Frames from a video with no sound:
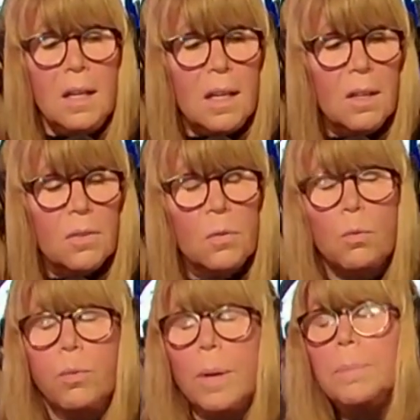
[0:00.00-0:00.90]
is
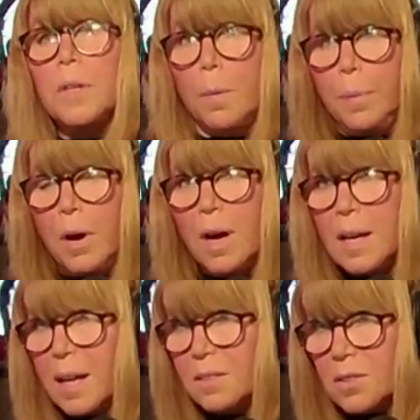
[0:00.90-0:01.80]
ripped apart
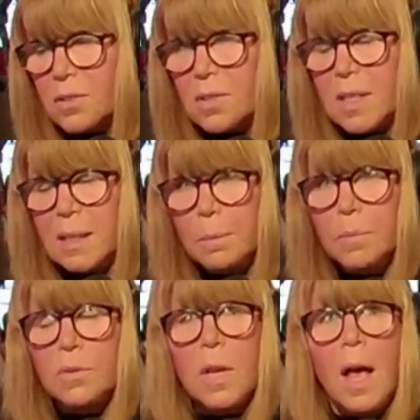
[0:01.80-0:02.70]
at the
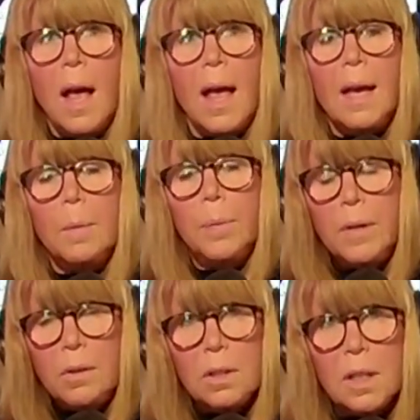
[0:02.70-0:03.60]
seams, and
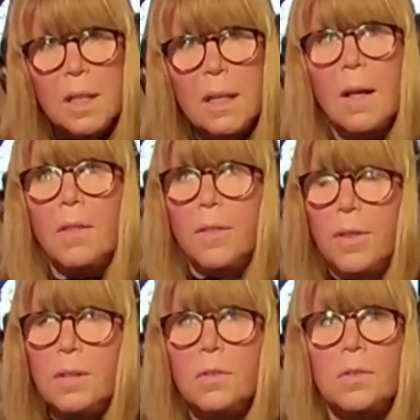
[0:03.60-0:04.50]
apparently
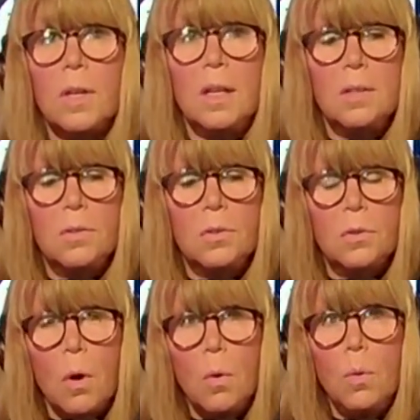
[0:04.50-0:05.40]
this is
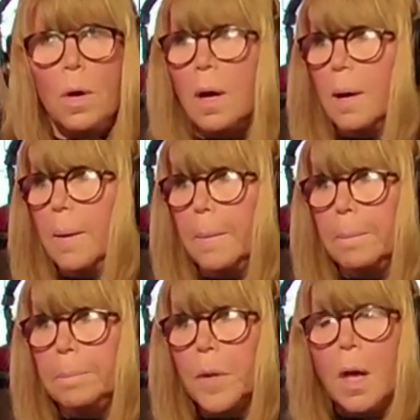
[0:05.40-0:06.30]

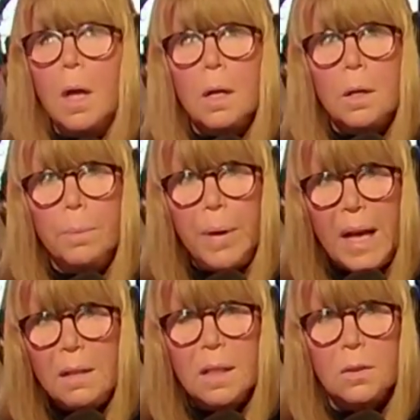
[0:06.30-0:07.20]
so
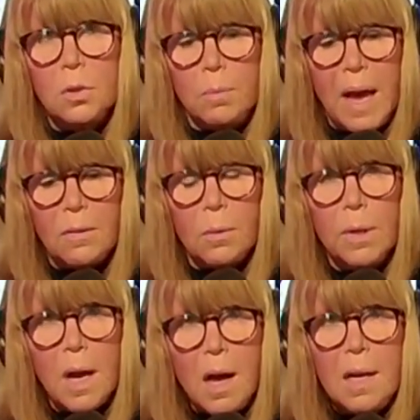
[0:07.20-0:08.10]
compelling to Matthew
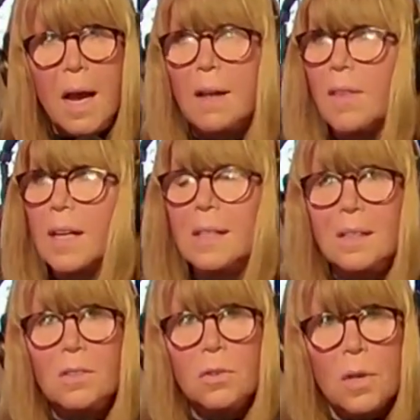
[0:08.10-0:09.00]
McConaughey that
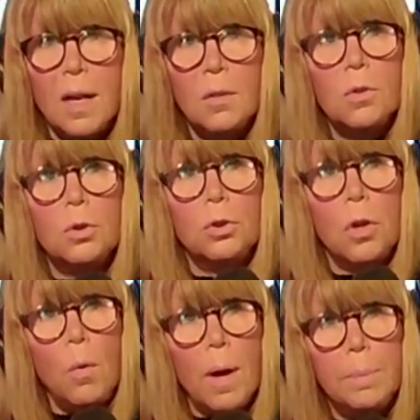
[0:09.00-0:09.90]
he decided to
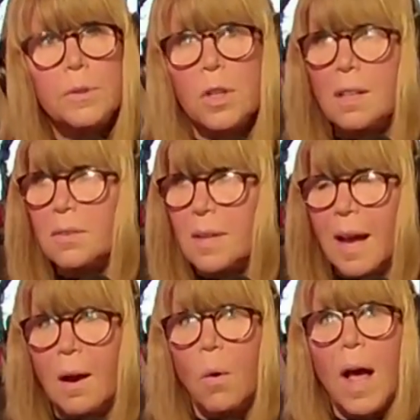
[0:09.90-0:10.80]
show up just
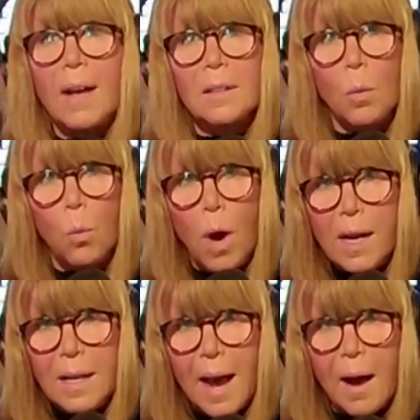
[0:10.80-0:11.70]
now at the
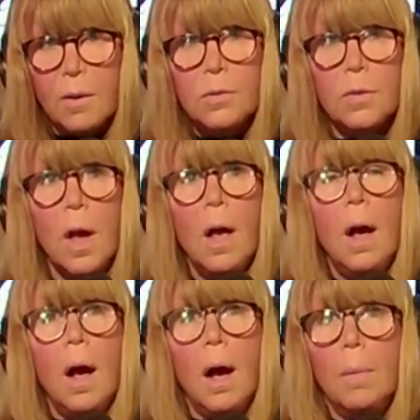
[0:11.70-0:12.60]
White House,
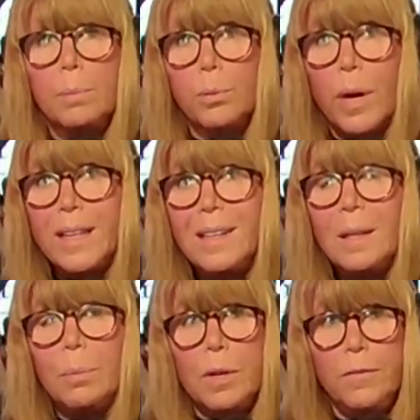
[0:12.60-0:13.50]
a
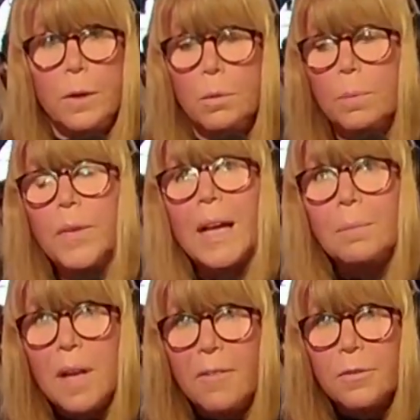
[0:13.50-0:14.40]
Brady briefing room
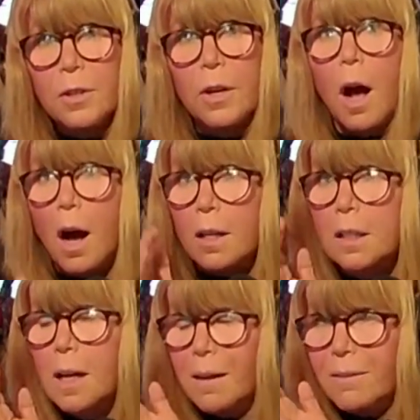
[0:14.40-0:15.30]
named after a
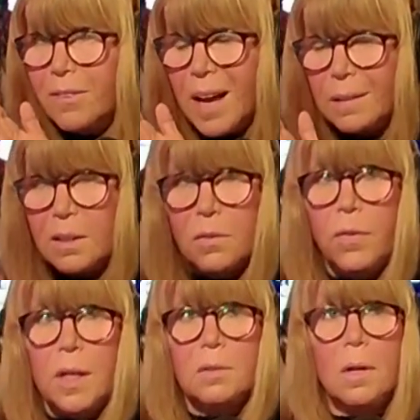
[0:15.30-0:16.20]
gun violence
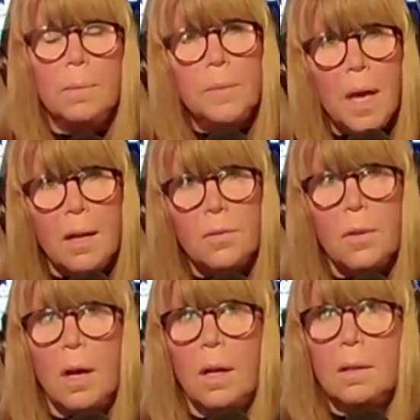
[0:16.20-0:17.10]
victim. Yes.
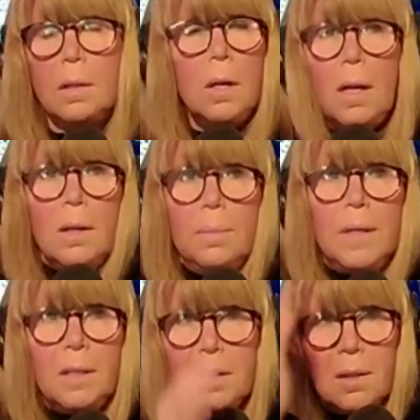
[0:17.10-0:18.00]
You know, I
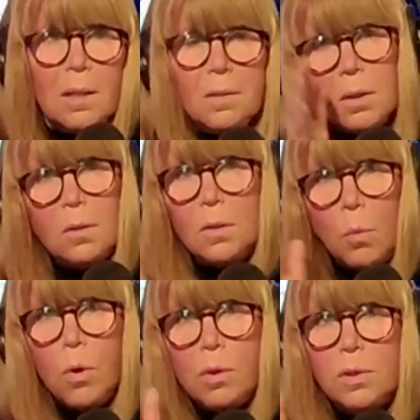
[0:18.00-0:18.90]
mean, the
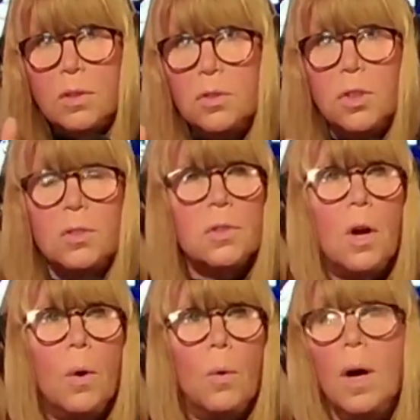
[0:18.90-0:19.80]
world is just
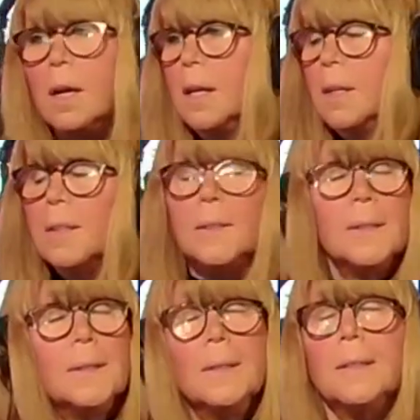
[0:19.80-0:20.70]
so
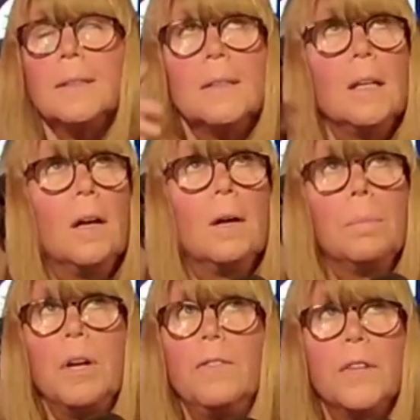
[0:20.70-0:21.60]

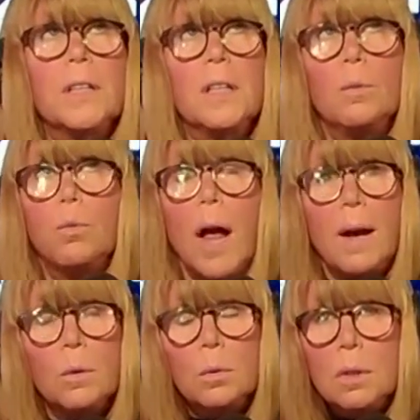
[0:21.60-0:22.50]
perfectly
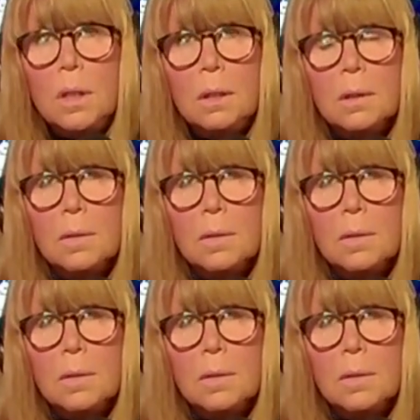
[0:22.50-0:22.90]
round.